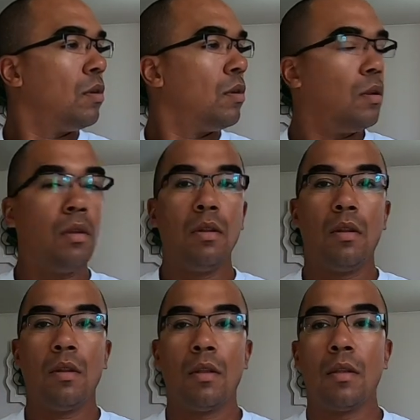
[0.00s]

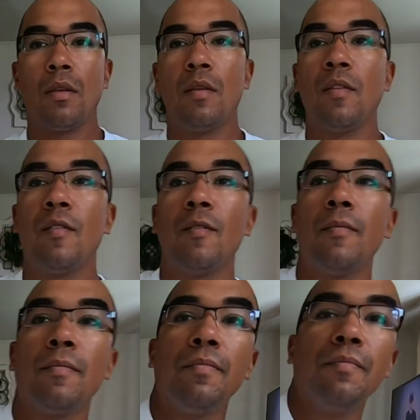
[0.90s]

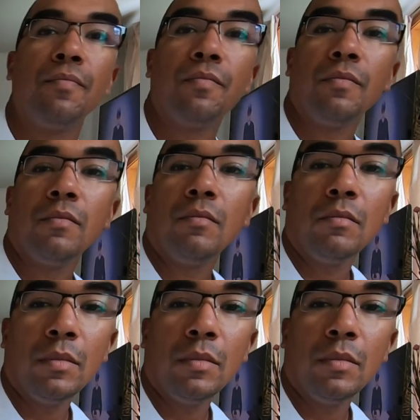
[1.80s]
(silence)